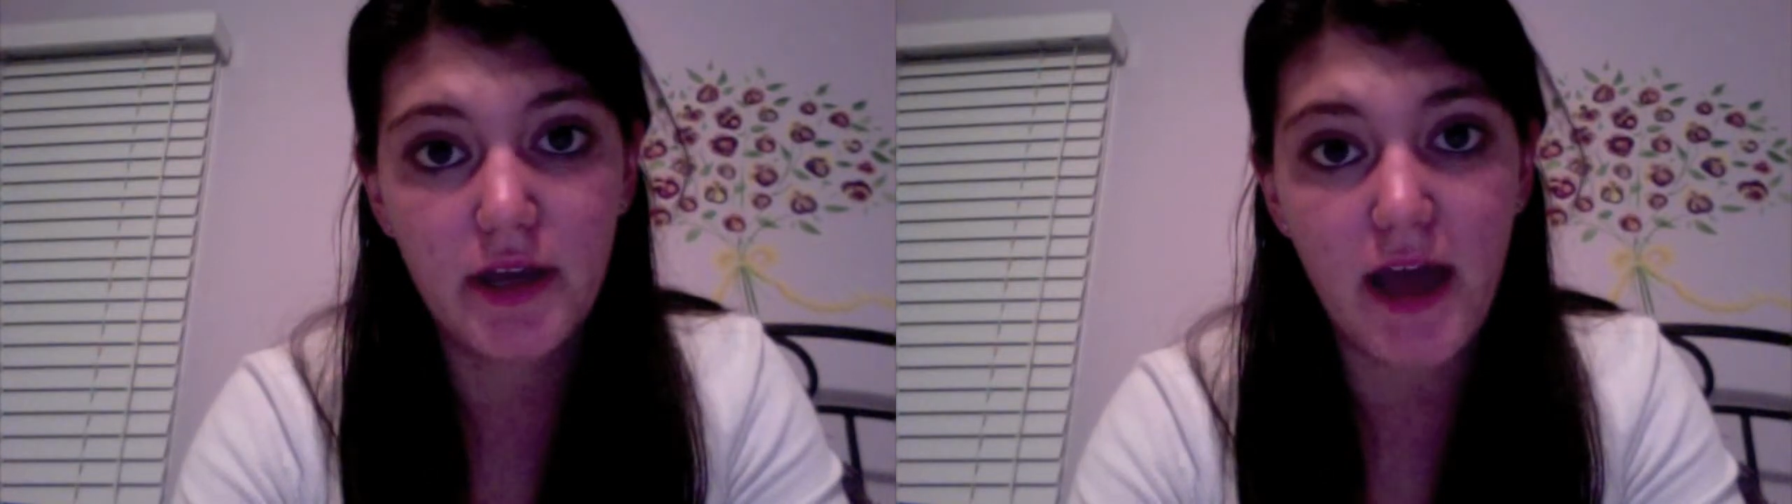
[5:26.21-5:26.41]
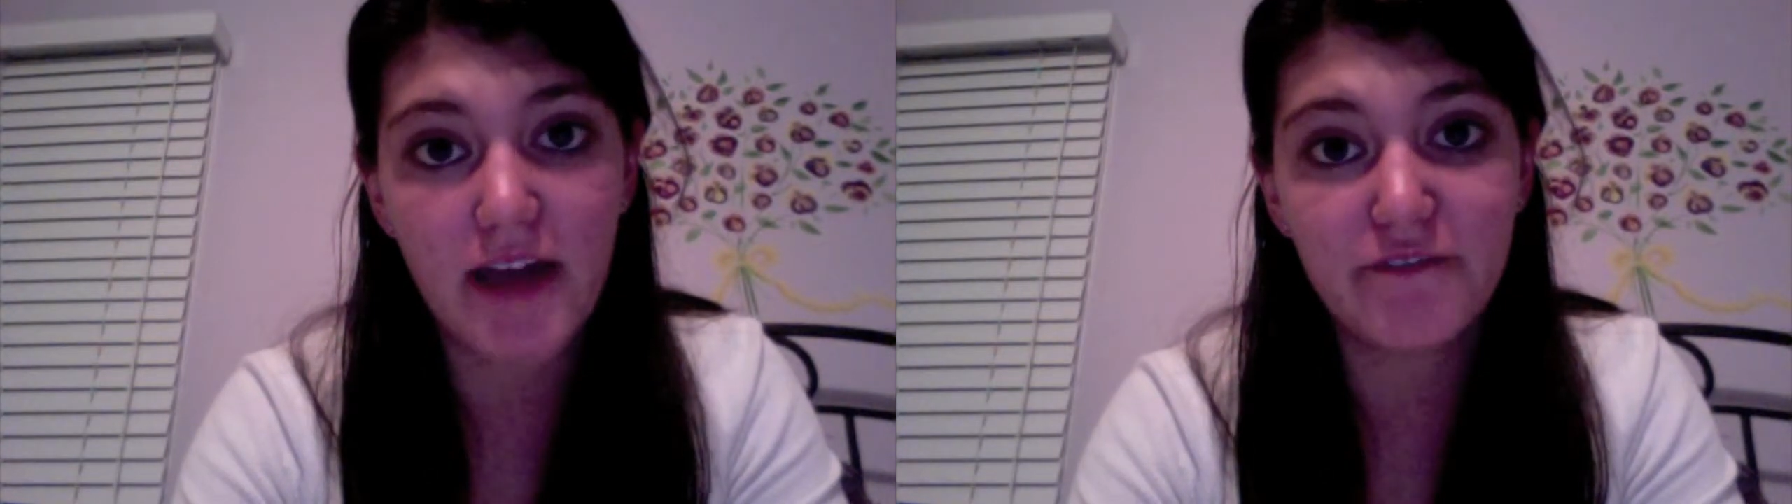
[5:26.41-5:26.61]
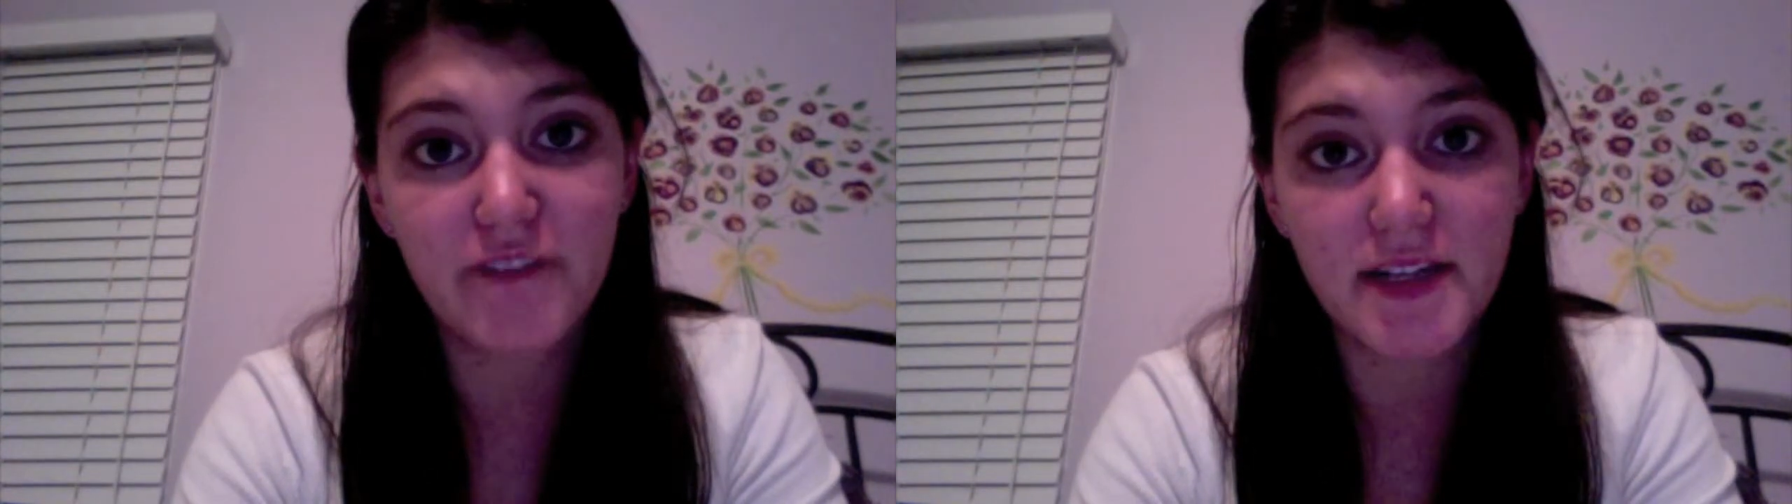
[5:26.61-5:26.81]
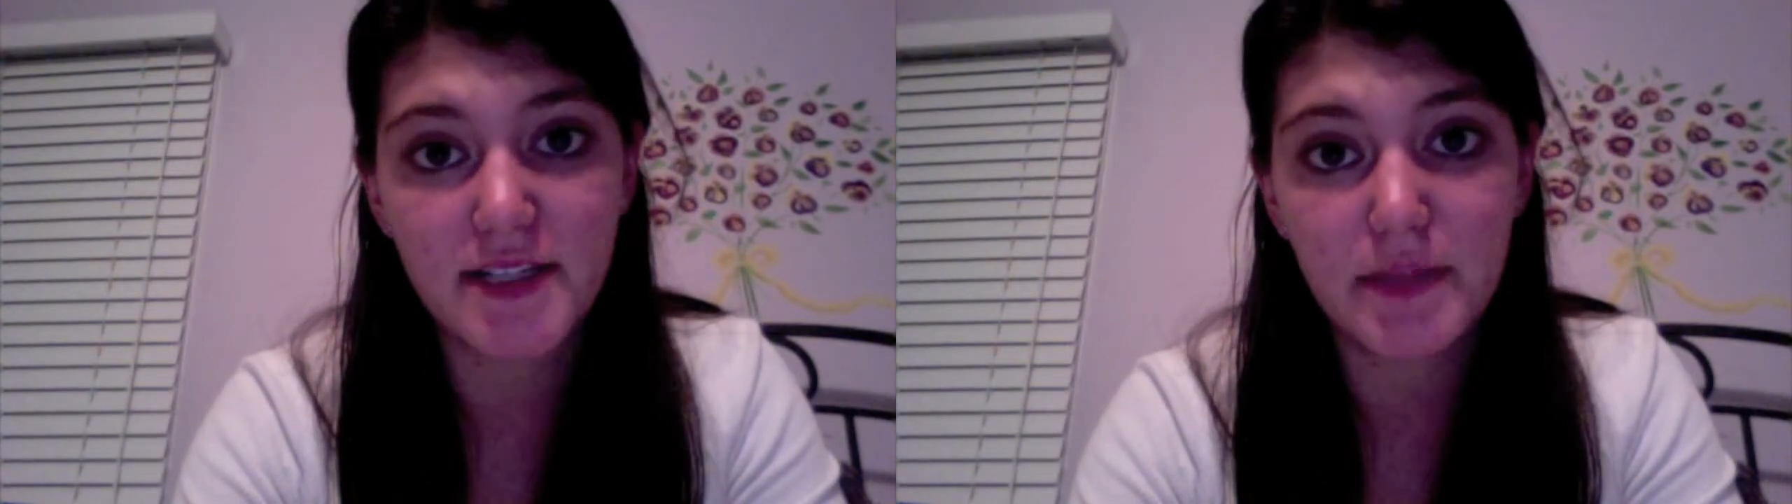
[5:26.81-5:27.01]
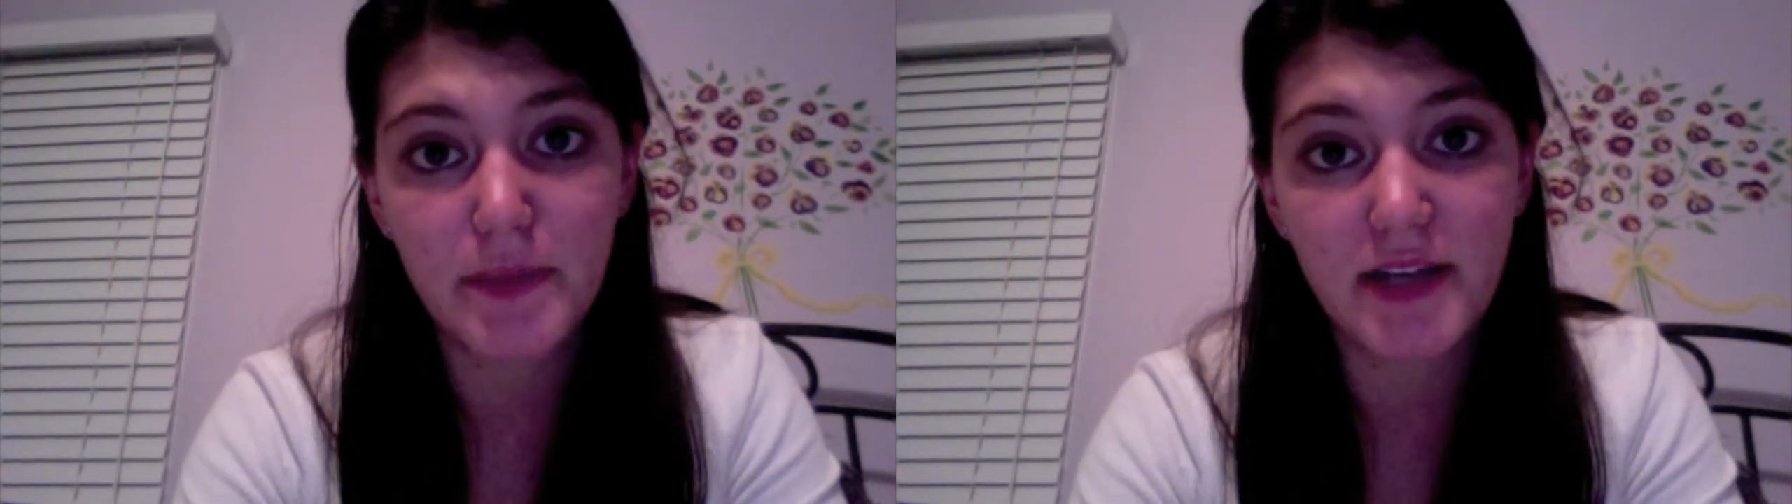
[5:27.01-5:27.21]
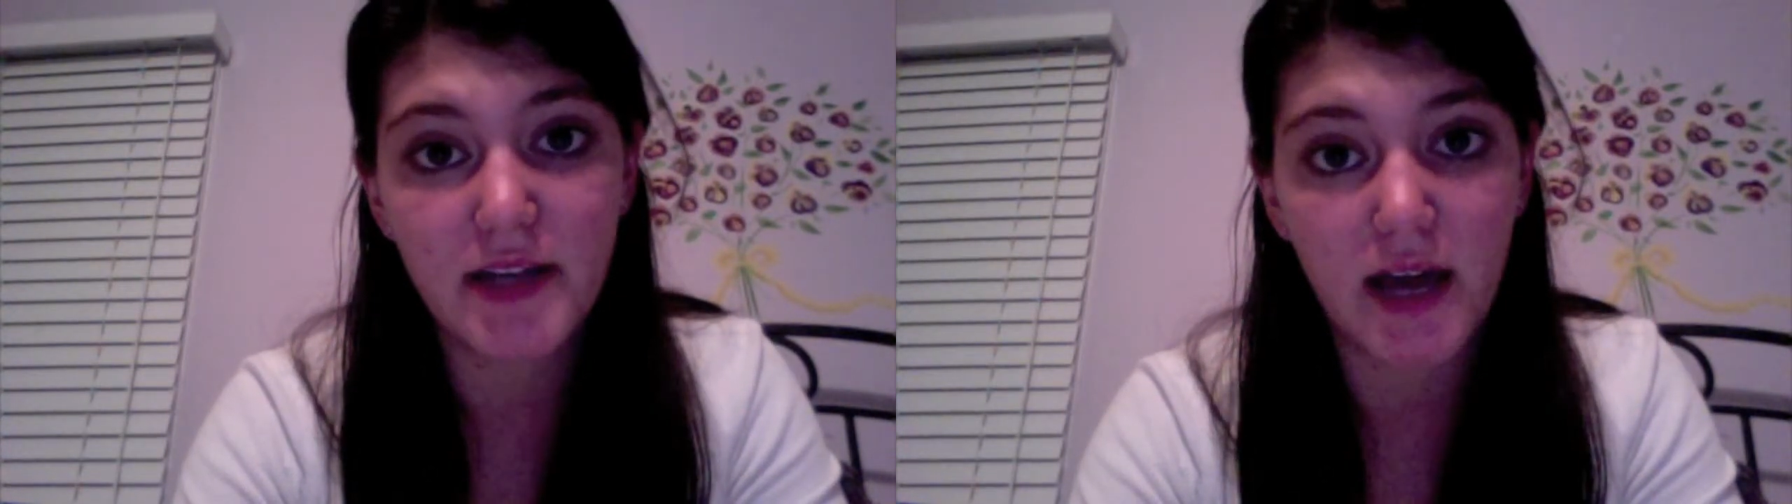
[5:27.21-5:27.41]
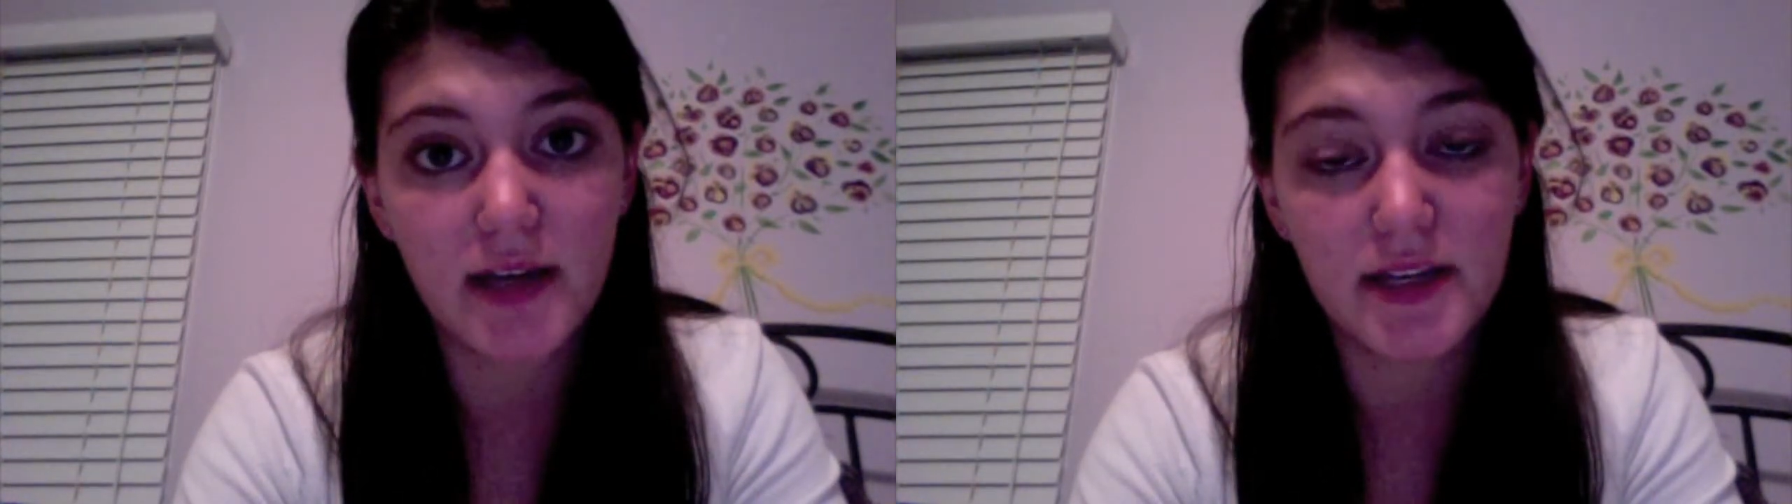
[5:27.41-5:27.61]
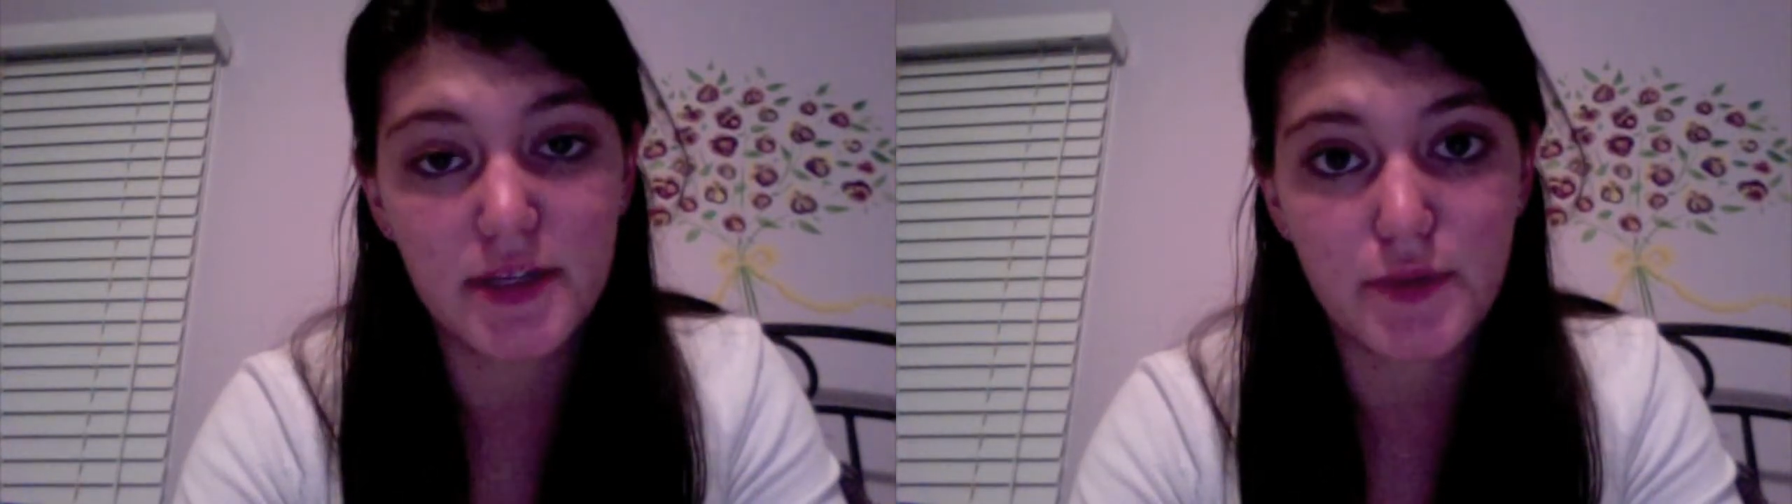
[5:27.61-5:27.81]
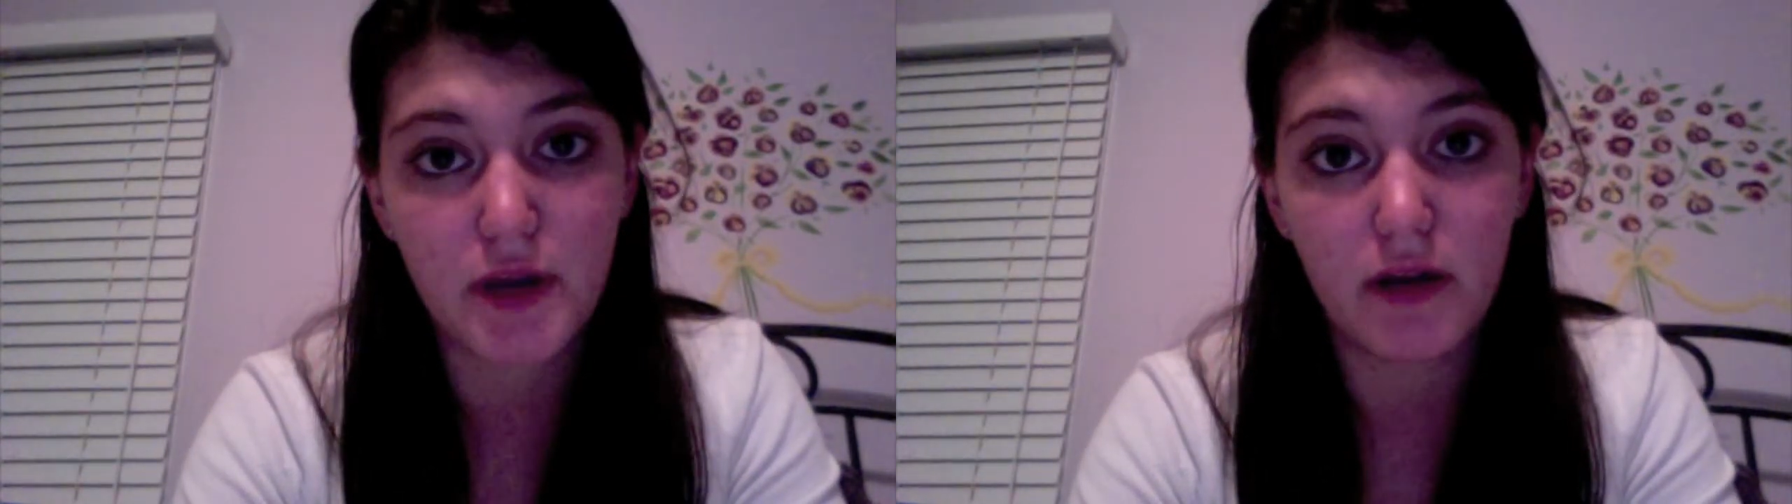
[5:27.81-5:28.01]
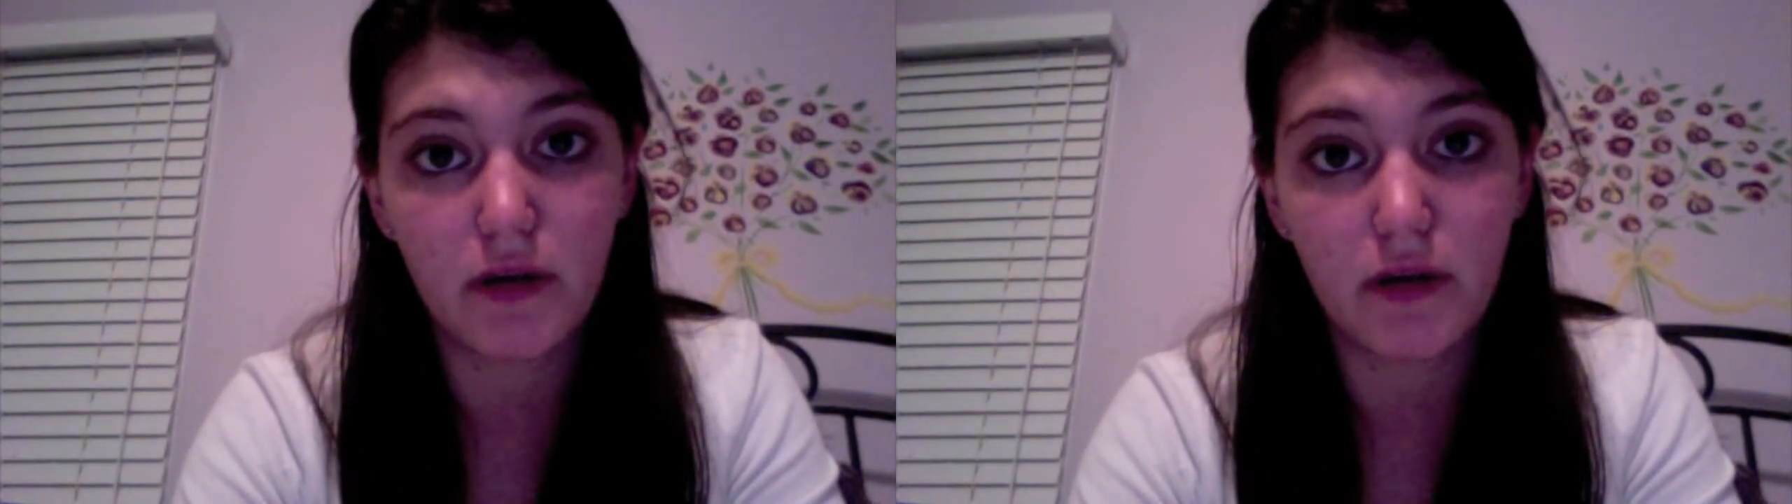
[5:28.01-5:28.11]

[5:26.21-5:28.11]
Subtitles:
and funded by non-Israel